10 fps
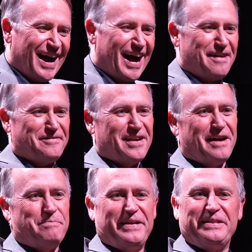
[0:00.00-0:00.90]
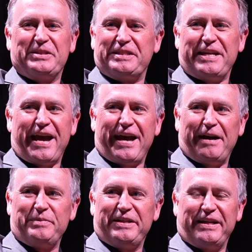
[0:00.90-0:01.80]
I've not been
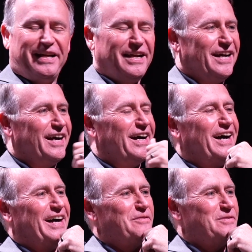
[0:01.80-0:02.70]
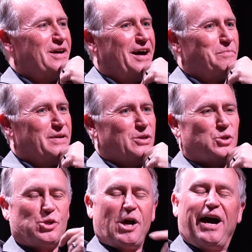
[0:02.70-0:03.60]
stabbed. I've not been
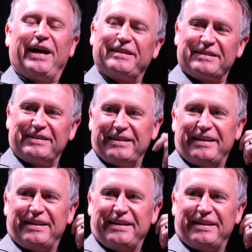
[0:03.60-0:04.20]
shot.